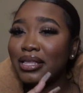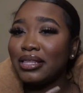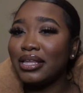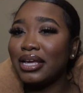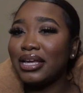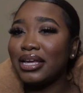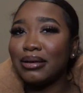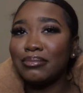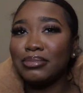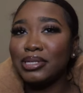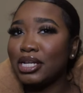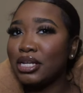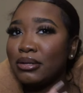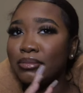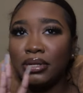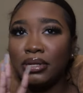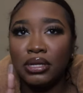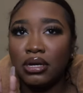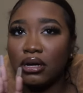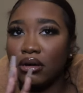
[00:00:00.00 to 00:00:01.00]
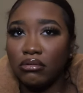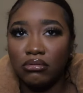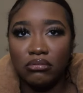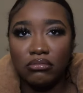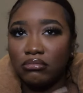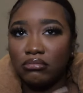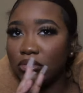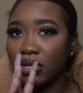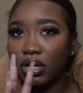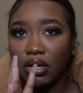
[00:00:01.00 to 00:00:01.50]
They kept telling me no,
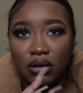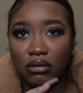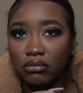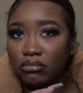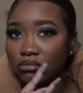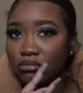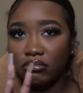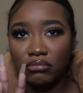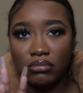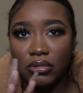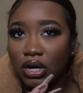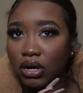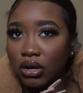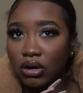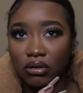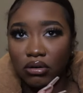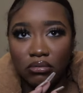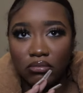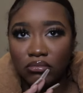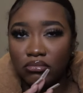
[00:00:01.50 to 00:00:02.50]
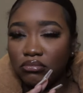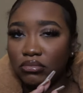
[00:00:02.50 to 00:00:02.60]
no, no.